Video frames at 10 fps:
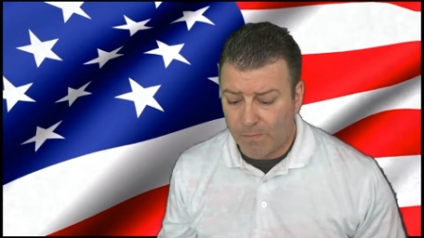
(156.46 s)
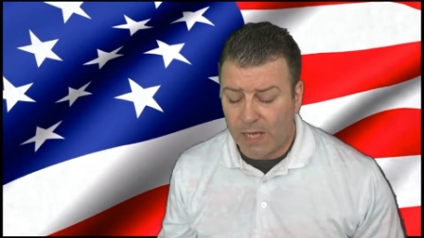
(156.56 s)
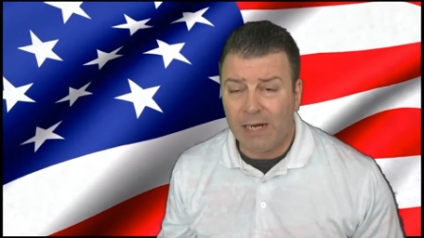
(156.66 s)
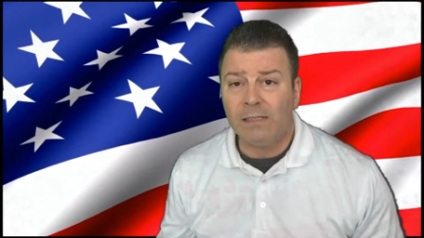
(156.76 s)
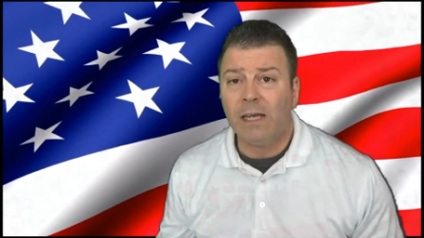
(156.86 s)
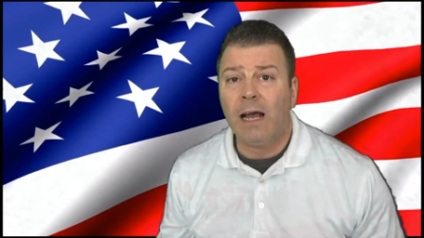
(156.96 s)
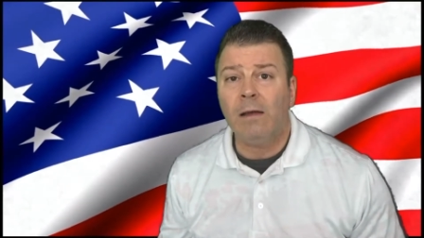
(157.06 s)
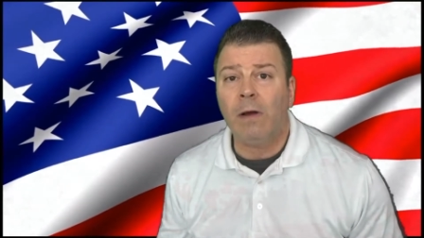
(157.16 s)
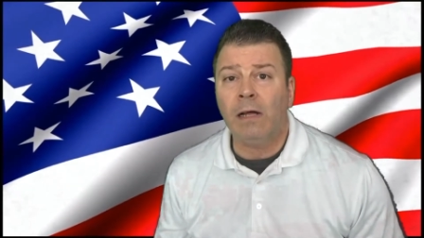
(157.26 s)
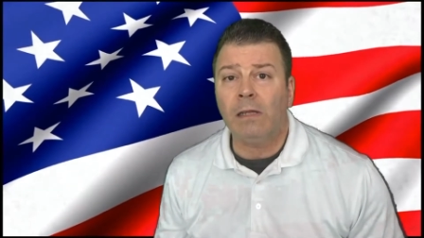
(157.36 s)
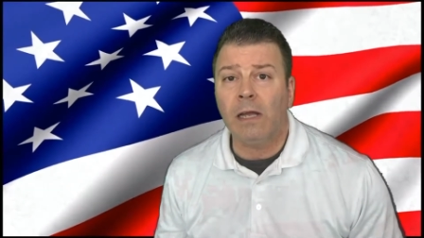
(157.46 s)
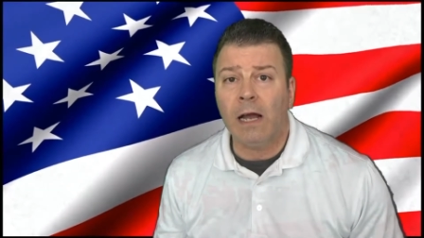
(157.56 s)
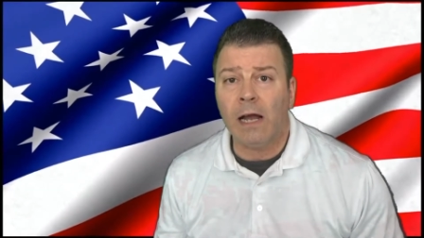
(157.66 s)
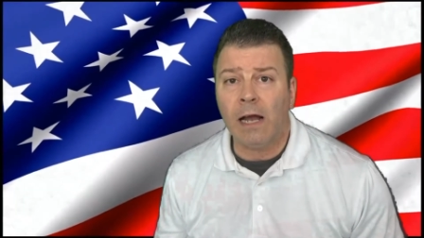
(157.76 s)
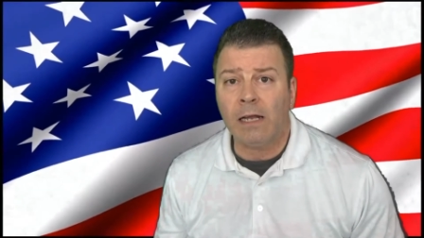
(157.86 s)
Anytime
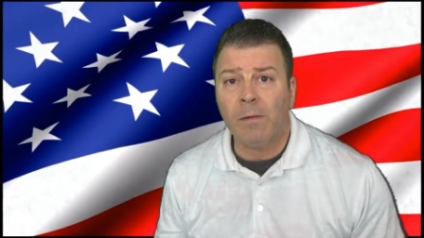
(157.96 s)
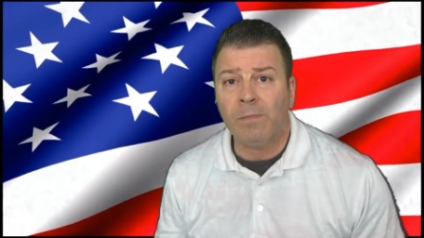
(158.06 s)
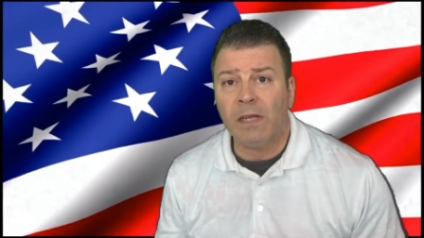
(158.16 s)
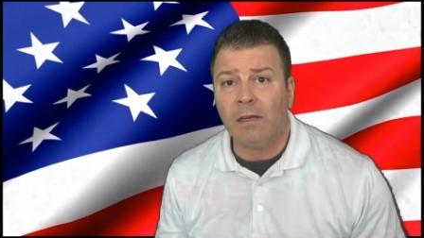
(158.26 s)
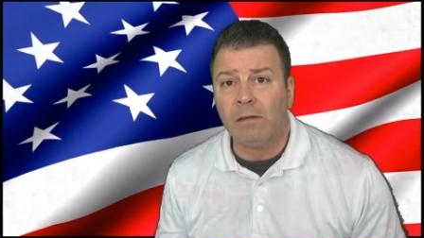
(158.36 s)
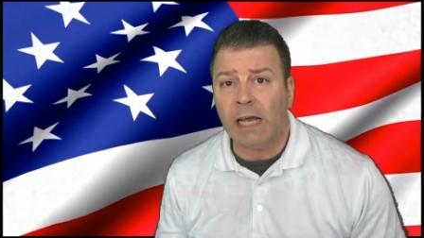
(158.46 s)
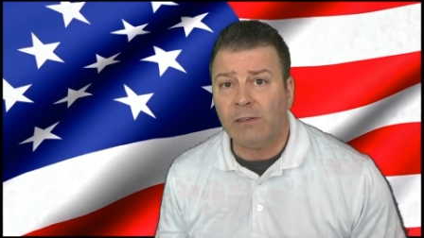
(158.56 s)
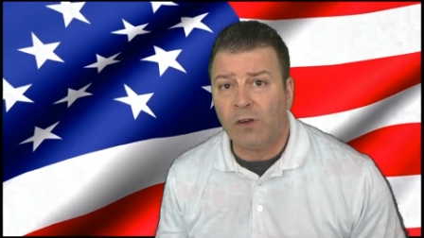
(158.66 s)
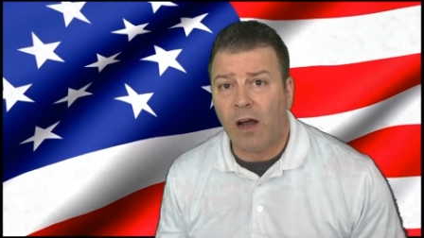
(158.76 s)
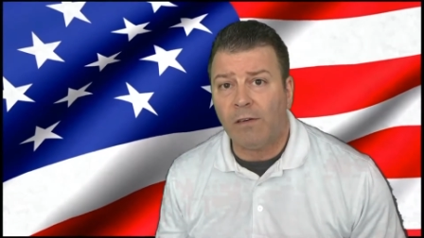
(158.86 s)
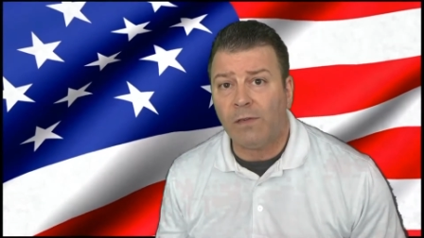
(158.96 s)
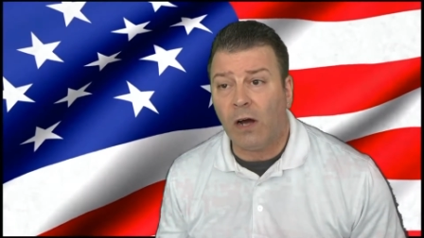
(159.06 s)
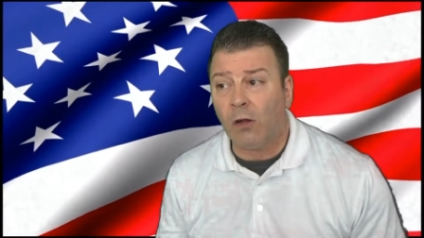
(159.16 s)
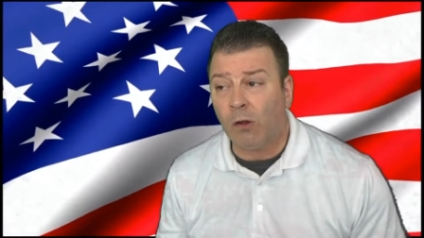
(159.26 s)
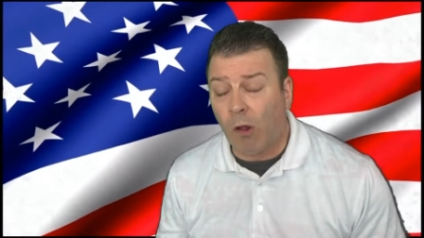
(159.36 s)
a company lays off
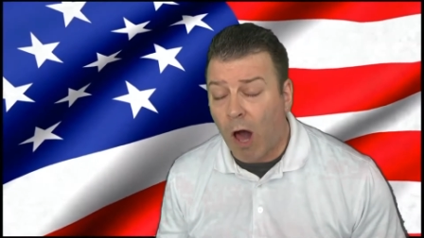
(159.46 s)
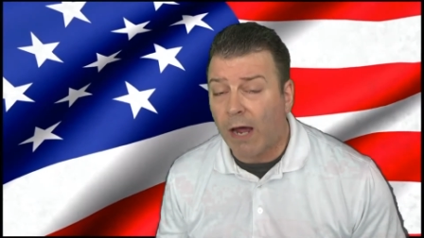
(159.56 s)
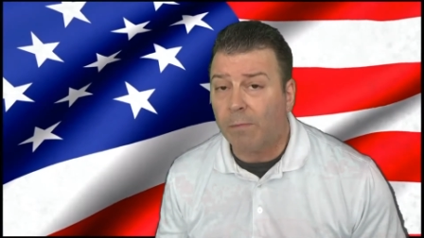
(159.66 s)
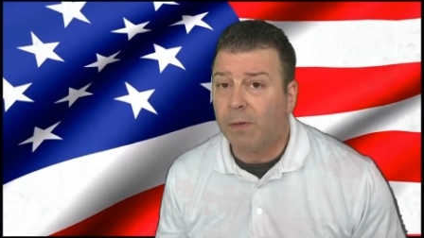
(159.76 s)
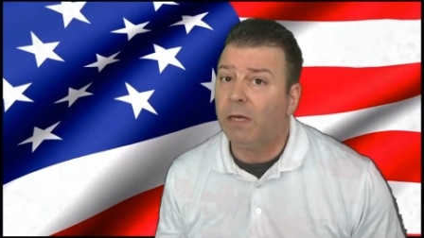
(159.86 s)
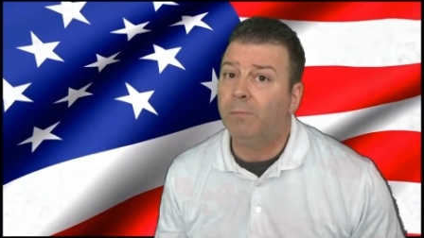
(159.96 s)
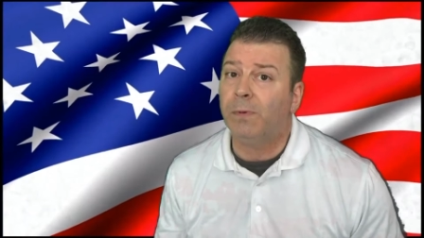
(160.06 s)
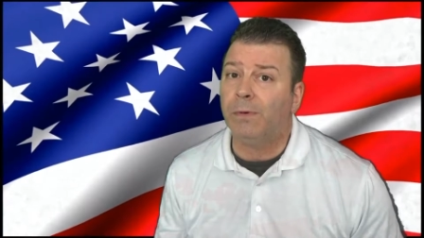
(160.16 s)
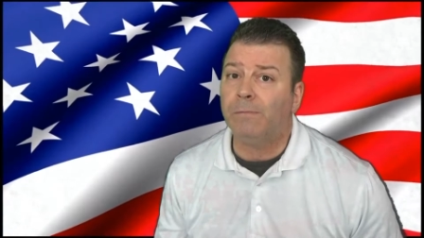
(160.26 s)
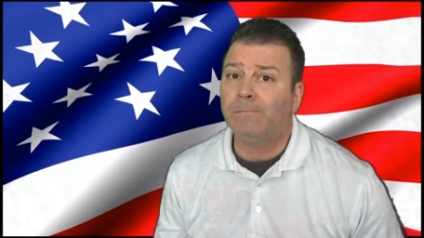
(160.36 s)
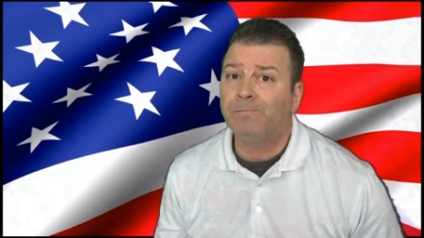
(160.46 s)
a lot of people,